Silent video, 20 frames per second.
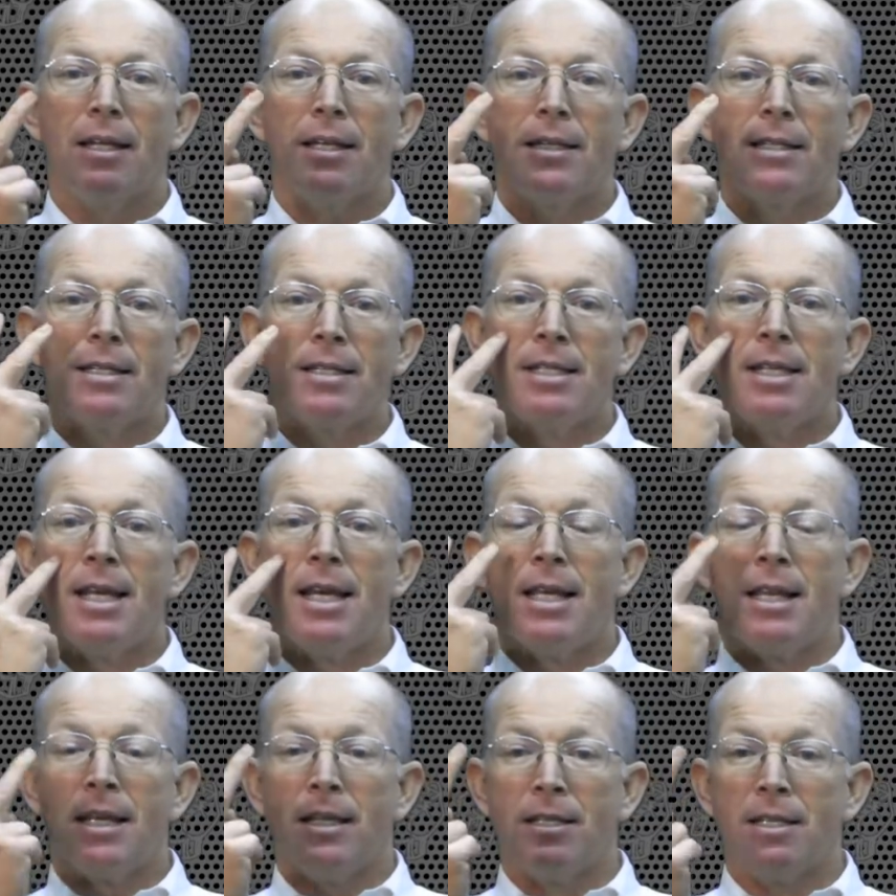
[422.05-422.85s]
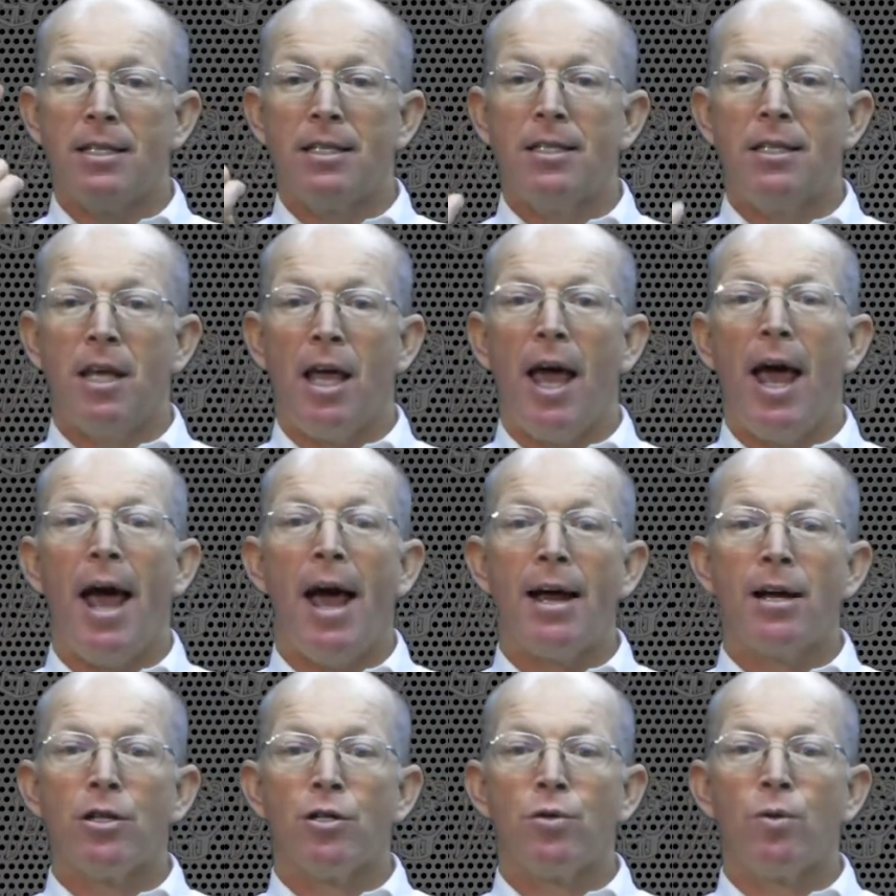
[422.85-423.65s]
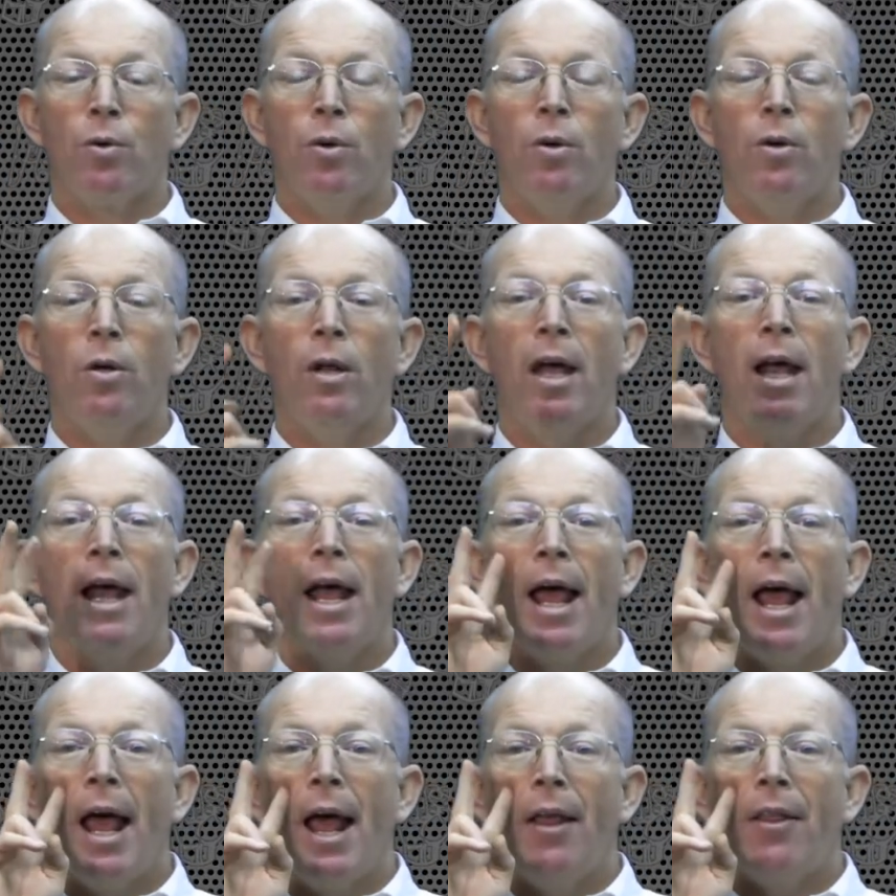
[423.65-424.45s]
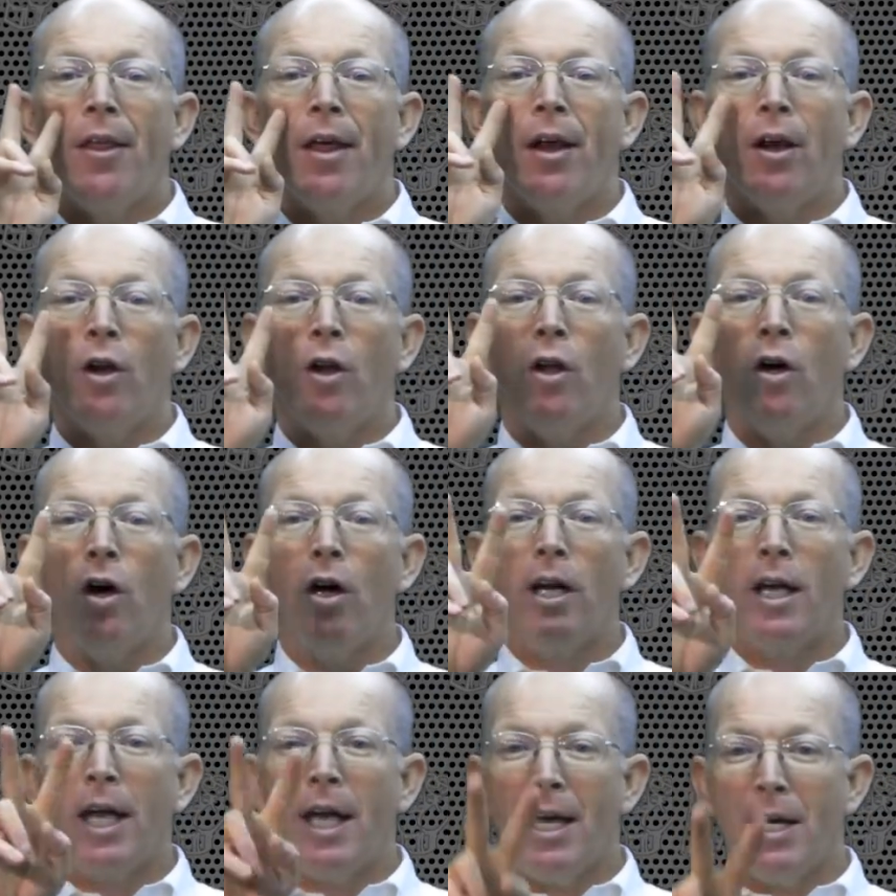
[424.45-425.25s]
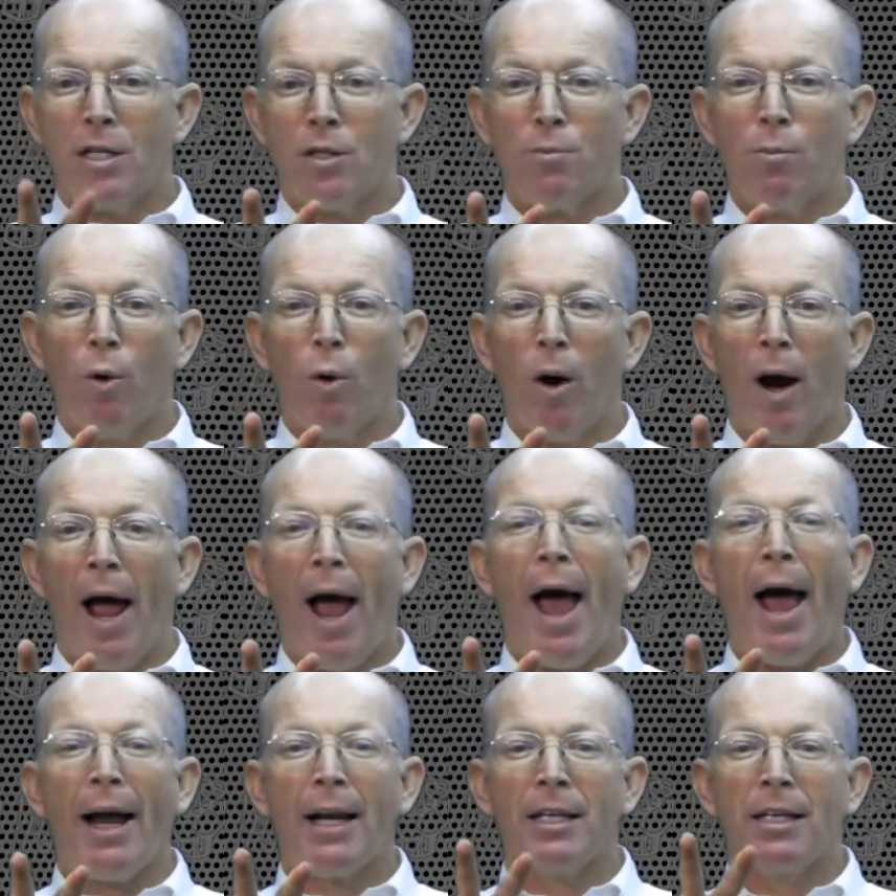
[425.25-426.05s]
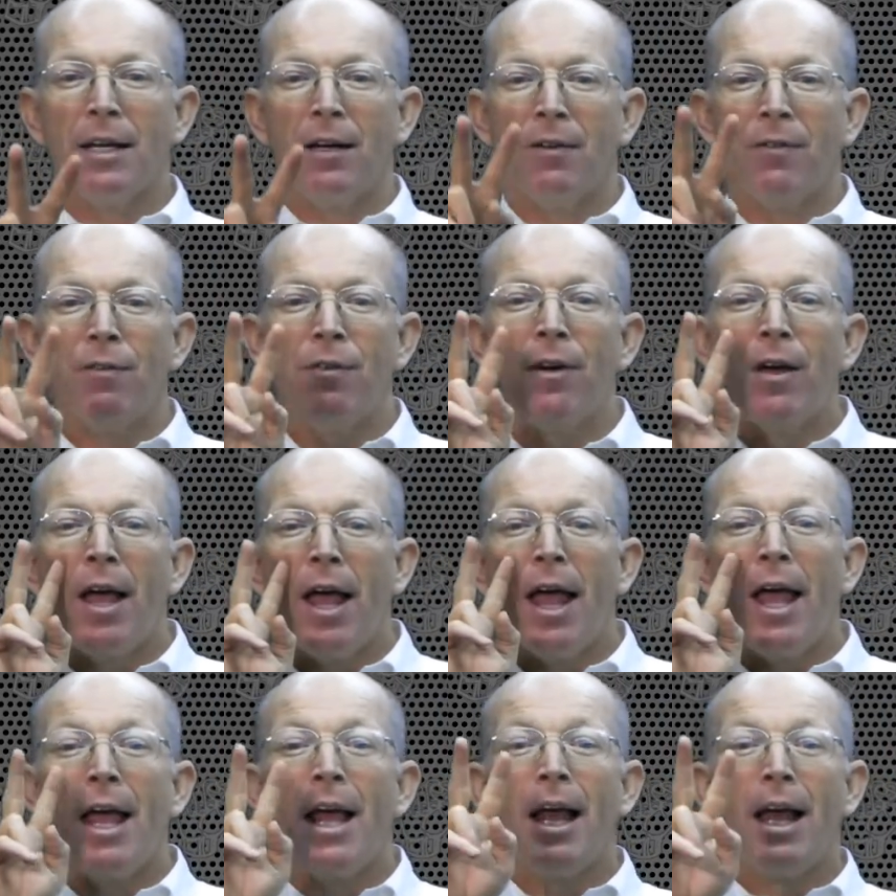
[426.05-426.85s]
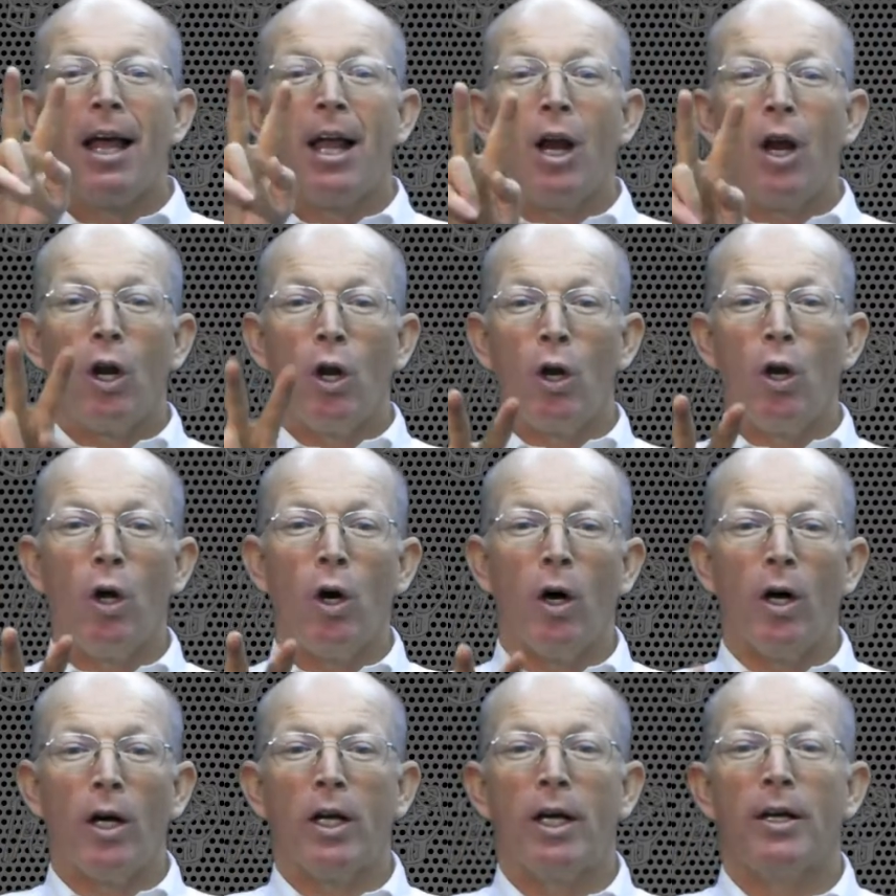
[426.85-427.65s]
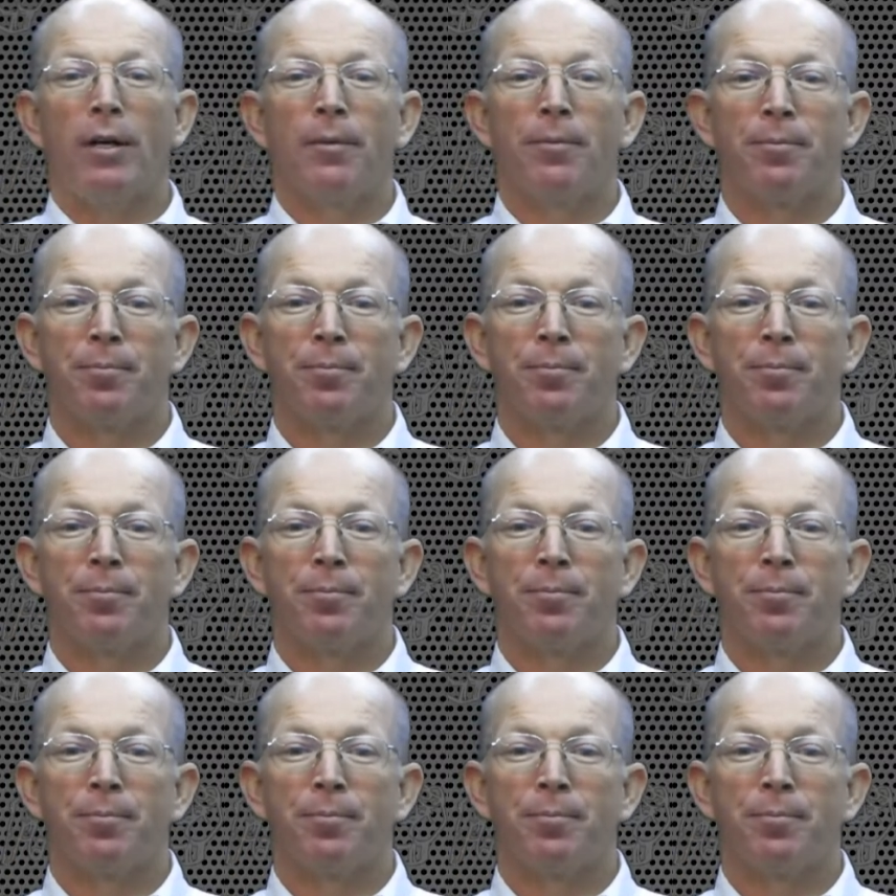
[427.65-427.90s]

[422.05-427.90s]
See, this is casual, and then look is more active. Look.